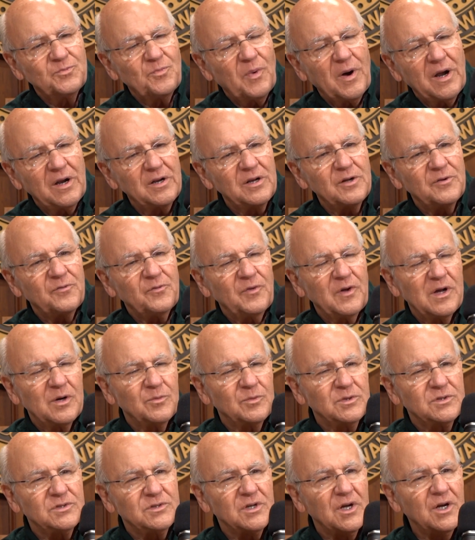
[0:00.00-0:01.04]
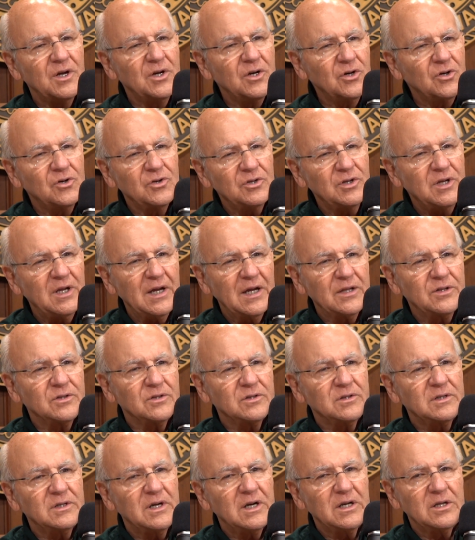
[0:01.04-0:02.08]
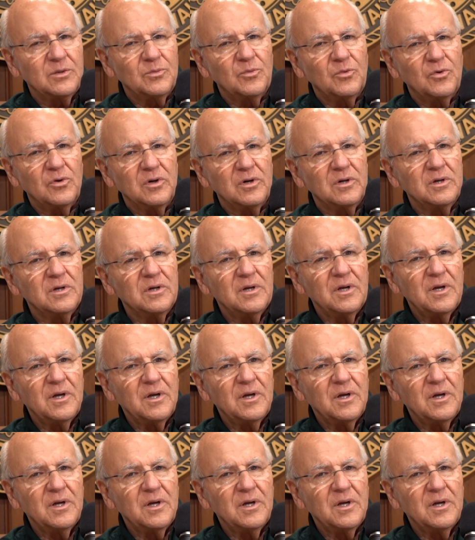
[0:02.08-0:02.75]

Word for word: part of their families, couldn't handle it anymore.